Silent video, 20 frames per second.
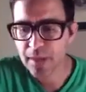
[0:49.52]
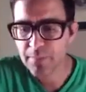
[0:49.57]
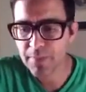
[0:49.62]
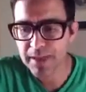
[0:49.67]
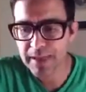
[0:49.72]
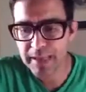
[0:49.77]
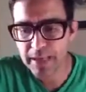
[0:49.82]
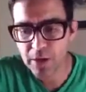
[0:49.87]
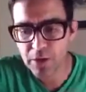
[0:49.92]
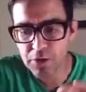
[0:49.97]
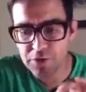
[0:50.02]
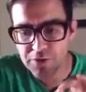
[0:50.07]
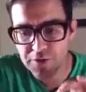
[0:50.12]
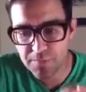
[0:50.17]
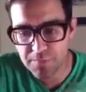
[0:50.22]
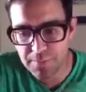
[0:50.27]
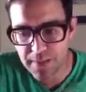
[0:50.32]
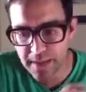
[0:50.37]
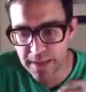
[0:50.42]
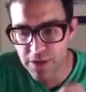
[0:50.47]
But here's the
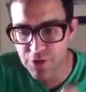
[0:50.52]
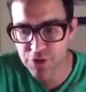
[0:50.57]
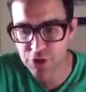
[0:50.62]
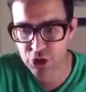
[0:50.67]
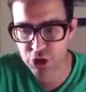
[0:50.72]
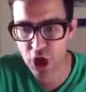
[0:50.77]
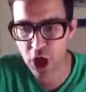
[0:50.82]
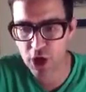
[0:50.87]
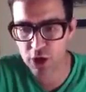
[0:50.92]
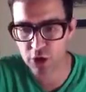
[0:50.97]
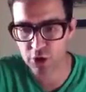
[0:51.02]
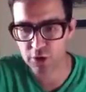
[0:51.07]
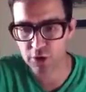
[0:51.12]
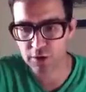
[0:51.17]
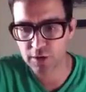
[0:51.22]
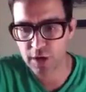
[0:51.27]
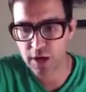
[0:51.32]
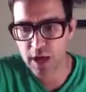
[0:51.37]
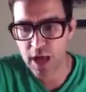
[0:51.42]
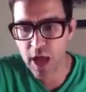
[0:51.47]
biggest shocker.
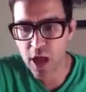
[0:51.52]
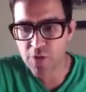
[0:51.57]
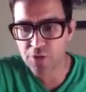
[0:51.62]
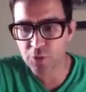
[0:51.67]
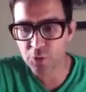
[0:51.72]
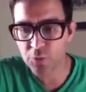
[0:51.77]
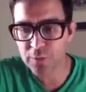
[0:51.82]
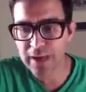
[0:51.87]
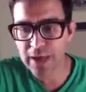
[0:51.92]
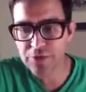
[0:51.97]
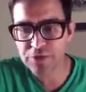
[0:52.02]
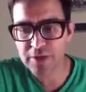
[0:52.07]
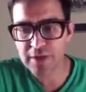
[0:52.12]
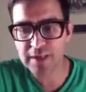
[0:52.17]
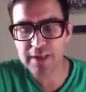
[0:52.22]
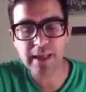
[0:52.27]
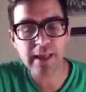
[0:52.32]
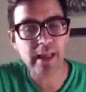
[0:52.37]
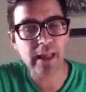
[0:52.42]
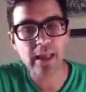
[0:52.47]
The
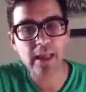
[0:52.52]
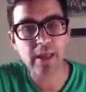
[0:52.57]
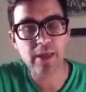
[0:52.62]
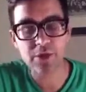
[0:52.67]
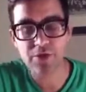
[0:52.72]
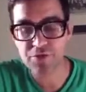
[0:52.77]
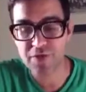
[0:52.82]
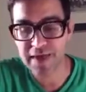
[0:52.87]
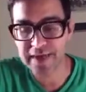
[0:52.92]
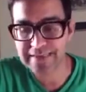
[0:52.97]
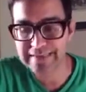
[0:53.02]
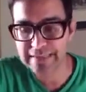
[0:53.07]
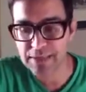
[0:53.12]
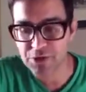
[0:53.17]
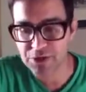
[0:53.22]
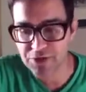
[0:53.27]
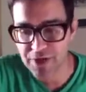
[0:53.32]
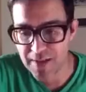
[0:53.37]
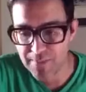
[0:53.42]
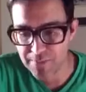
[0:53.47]
reason is that in
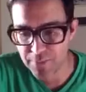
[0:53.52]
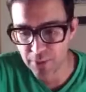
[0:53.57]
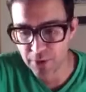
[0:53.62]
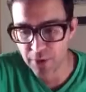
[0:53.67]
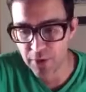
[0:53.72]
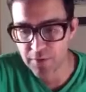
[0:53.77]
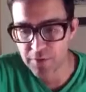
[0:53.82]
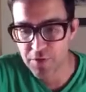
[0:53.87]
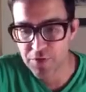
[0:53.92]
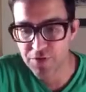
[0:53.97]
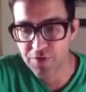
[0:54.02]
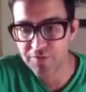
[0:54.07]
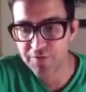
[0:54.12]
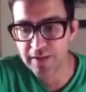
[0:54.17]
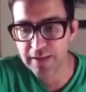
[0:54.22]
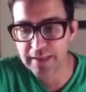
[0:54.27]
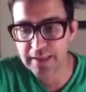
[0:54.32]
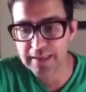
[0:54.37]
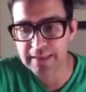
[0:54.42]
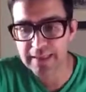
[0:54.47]
December, the
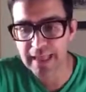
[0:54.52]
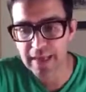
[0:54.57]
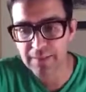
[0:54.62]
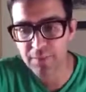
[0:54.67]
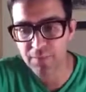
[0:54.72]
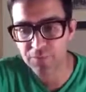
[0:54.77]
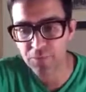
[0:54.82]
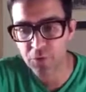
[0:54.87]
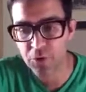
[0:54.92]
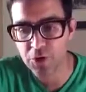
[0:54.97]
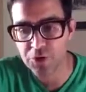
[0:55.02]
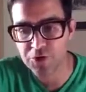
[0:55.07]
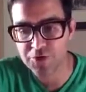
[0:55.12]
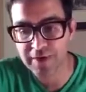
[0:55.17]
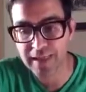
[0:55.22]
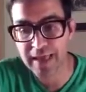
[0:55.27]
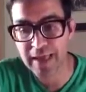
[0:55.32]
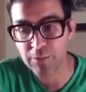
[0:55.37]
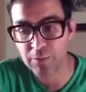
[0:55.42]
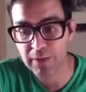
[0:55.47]
civilian labor force
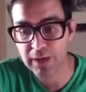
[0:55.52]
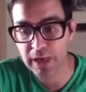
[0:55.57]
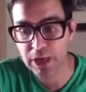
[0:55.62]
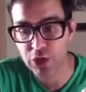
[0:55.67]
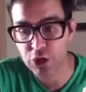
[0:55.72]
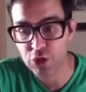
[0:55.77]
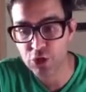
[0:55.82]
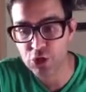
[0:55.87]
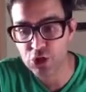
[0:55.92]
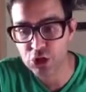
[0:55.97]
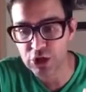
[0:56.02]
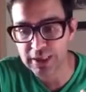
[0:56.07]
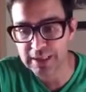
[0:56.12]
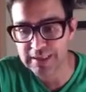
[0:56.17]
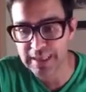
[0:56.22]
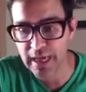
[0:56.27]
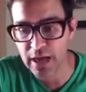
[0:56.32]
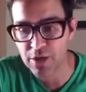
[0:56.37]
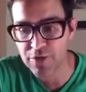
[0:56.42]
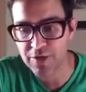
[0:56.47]
did what it usually
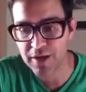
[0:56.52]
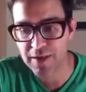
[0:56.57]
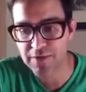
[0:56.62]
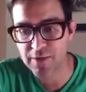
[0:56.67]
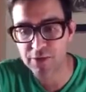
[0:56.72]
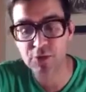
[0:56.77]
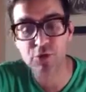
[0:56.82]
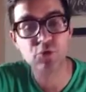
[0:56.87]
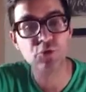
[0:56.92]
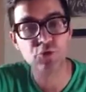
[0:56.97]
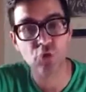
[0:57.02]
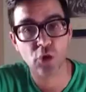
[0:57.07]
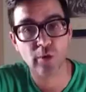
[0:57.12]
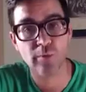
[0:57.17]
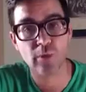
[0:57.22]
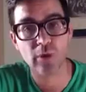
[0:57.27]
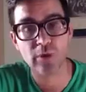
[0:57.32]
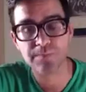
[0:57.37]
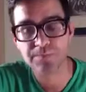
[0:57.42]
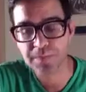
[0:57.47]
does in the new
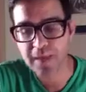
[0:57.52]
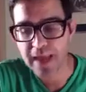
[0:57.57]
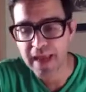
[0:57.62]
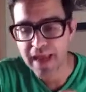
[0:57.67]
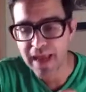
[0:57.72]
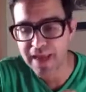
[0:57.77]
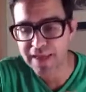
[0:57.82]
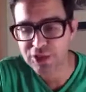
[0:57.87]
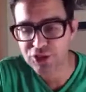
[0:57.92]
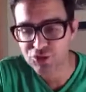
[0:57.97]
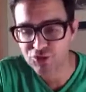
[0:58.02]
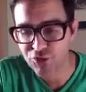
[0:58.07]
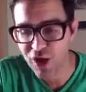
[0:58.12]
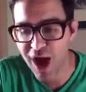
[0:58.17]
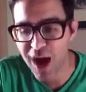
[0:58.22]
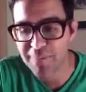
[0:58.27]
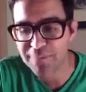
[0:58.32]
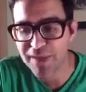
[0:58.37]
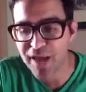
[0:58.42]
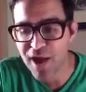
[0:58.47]
normal. It
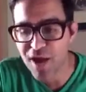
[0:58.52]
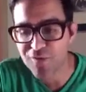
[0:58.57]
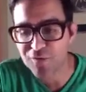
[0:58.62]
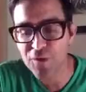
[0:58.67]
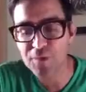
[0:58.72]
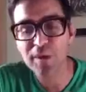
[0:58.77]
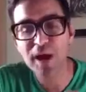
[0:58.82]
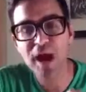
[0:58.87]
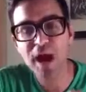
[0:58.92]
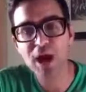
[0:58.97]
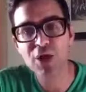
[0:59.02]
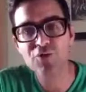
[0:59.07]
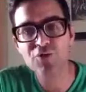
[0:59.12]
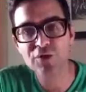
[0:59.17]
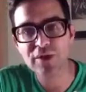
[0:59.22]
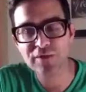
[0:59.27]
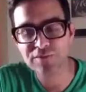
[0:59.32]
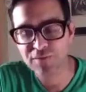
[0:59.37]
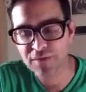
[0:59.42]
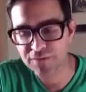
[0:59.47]
dropped from
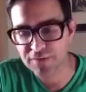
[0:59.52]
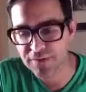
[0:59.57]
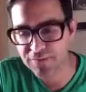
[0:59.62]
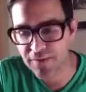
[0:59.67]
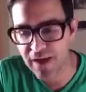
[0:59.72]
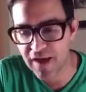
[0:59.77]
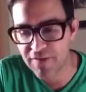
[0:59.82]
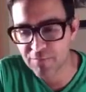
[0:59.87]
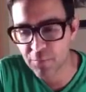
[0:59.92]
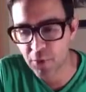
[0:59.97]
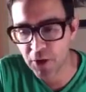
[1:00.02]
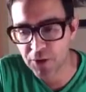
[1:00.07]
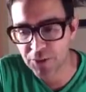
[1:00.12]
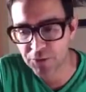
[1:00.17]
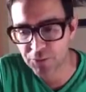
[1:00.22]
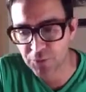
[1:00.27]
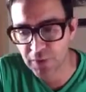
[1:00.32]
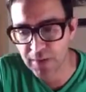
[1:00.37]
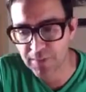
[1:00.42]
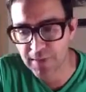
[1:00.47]

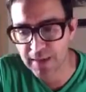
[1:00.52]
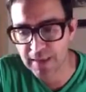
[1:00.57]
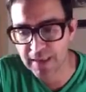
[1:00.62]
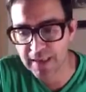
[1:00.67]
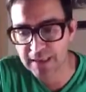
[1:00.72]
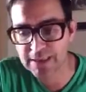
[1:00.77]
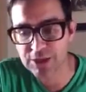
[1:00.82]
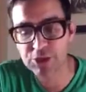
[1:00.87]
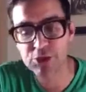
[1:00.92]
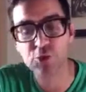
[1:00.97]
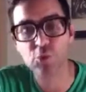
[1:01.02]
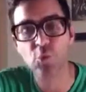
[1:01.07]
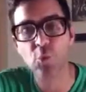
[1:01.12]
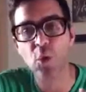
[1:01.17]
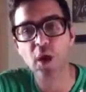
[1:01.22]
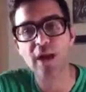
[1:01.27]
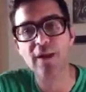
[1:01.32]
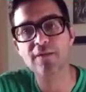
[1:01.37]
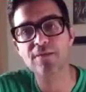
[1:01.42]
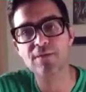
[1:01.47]
155.3 million to
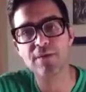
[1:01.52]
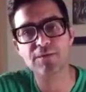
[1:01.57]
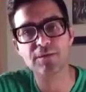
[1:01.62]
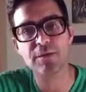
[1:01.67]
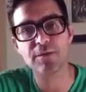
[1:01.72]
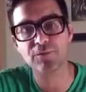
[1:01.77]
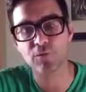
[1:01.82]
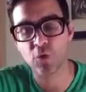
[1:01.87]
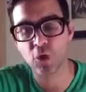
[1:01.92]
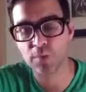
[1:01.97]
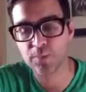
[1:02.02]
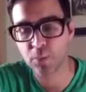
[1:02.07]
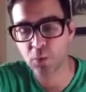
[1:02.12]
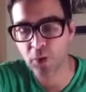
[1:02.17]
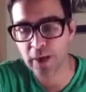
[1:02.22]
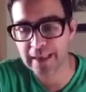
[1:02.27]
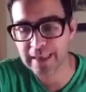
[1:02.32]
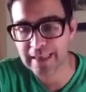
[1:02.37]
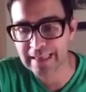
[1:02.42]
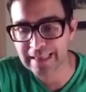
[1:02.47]

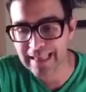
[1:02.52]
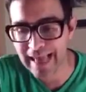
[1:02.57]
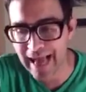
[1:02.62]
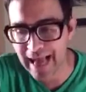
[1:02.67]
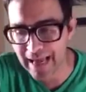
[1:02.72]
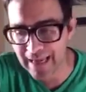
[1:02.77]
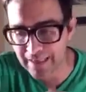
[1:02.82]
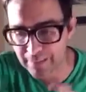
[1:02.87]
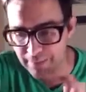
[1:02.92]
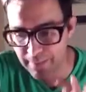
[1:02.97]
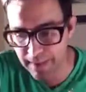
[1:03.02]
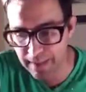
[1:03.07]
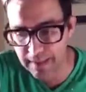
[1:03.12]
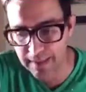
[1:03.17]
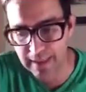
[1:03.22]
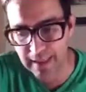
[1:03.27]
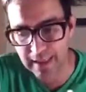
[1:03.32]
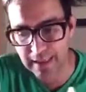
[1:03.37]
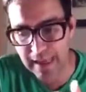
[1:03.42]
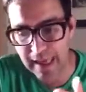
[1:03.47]
154.9
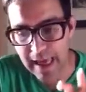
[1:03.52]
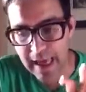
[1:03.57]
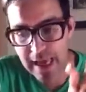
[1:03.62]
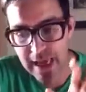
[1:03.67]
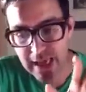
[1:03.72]
million.